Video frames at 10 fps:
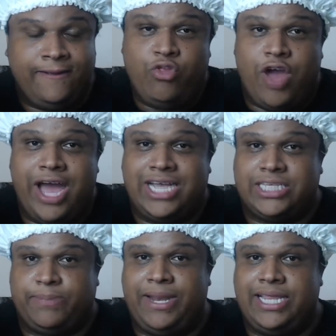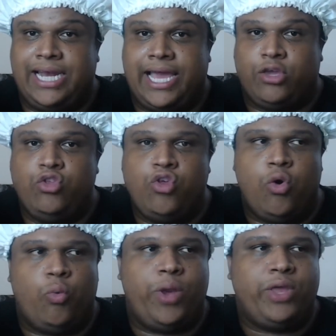I don't know how to explain it. Like, you
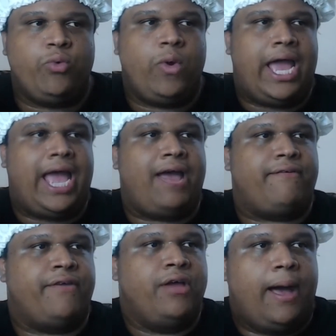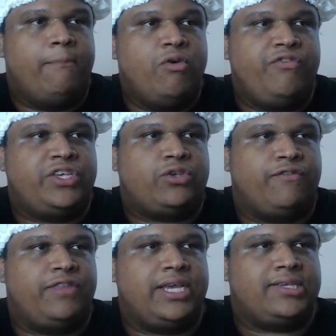know, when you have movies
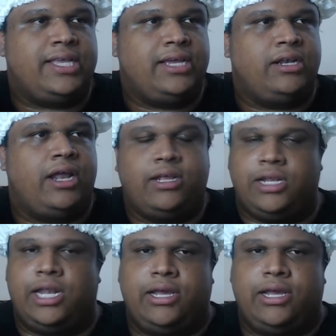of this thing,